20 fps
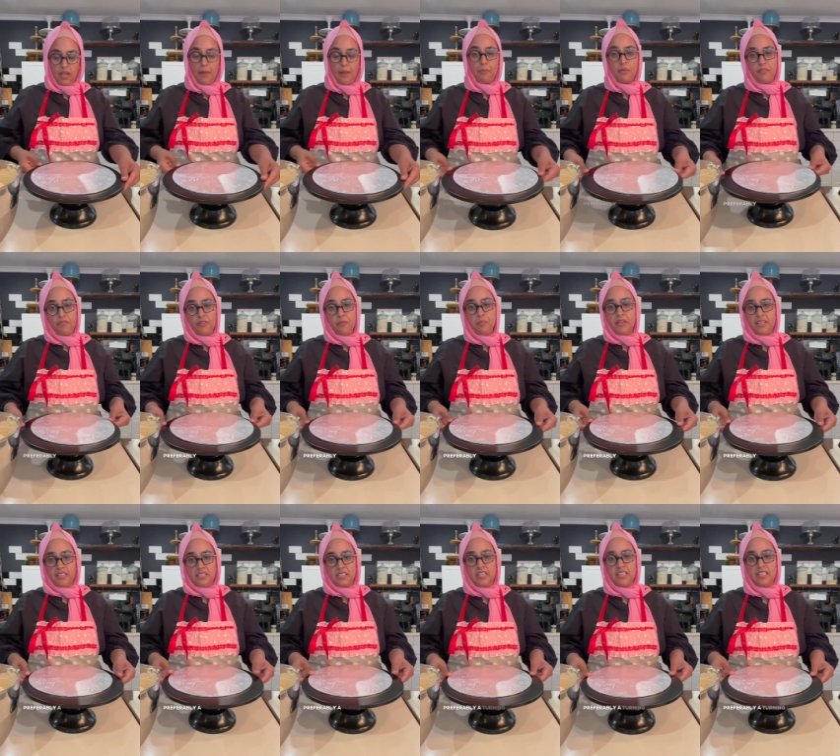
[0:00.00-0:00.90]

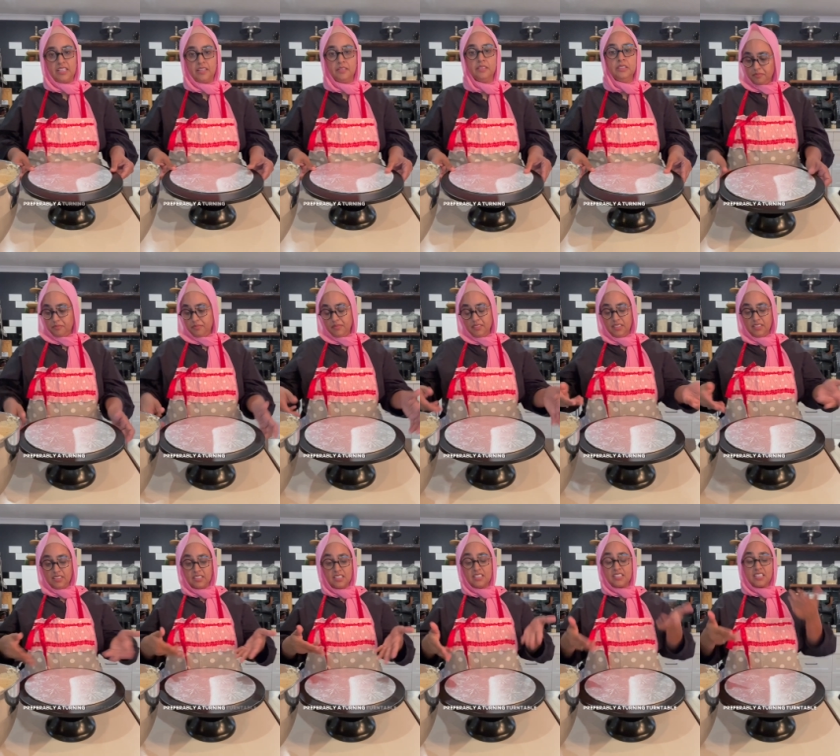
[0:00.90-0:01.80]
Preferably a
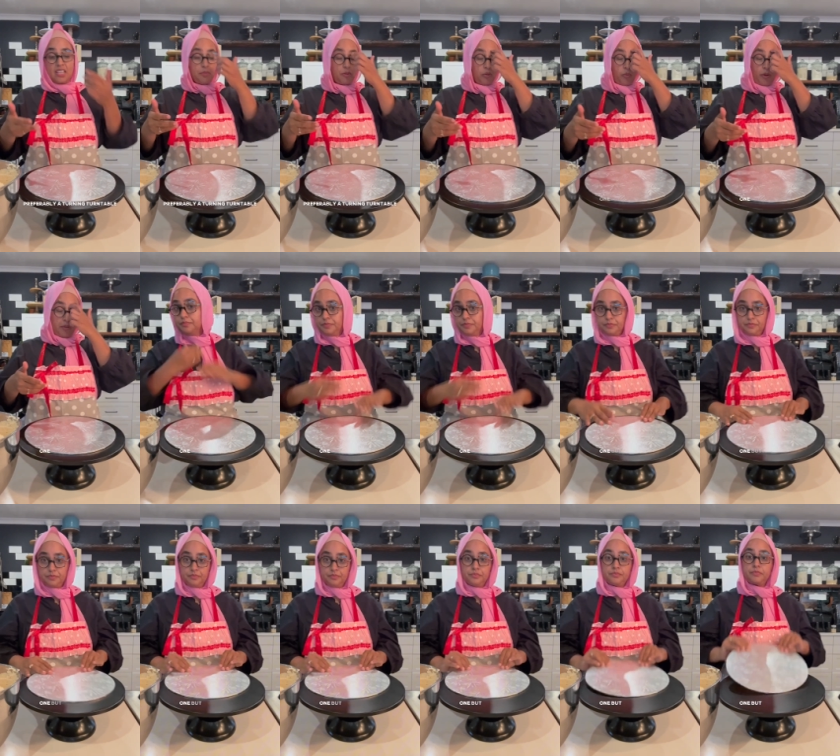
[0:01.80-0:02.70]
turntable one.
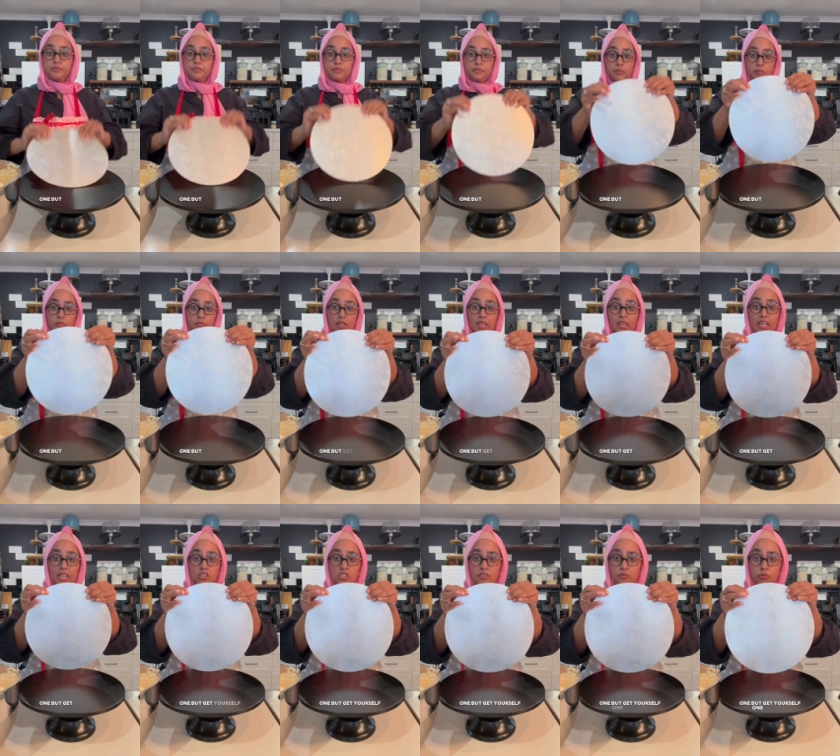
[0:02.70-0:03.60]

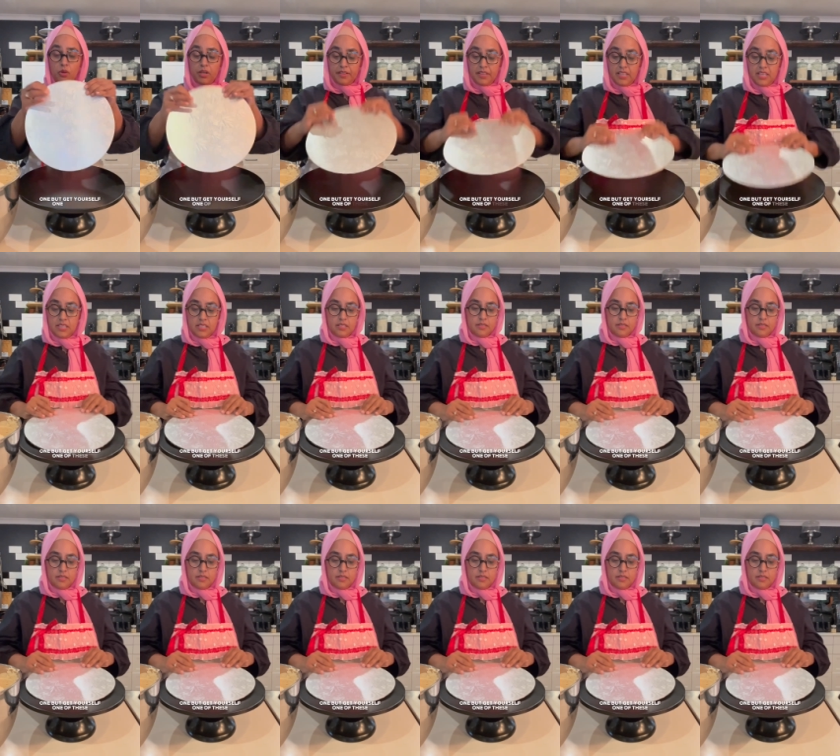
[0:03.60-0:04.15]
Get yourself one of these.